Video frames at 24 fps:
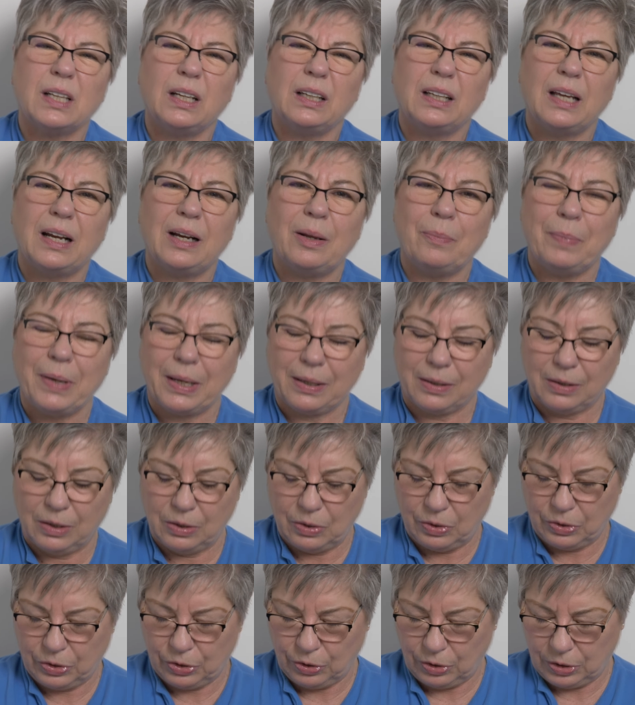a little bit
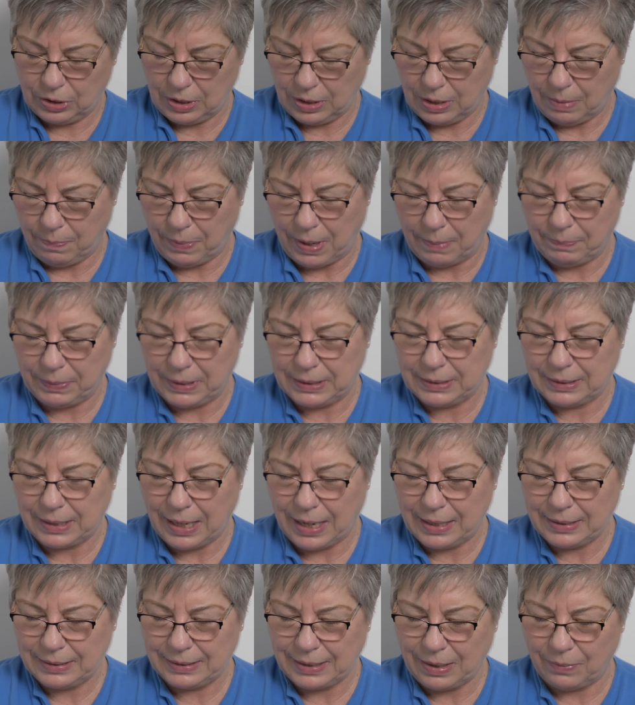closer to the puppy
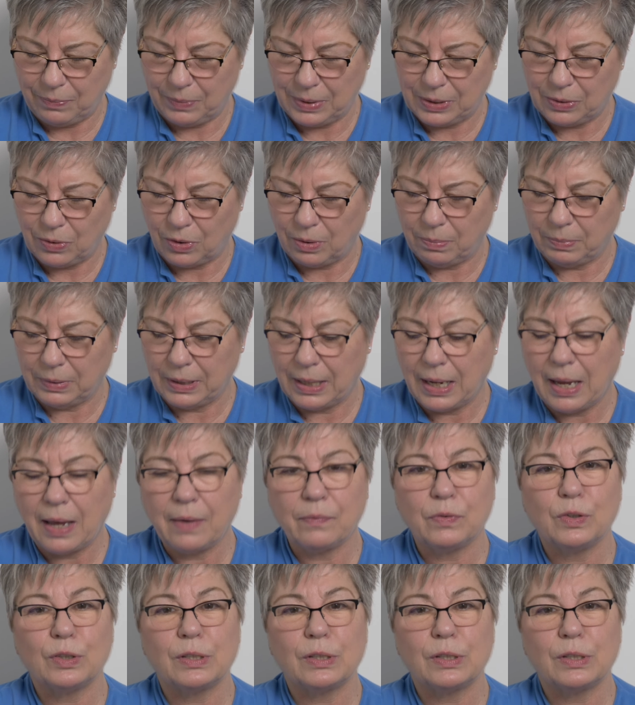size that we normally have.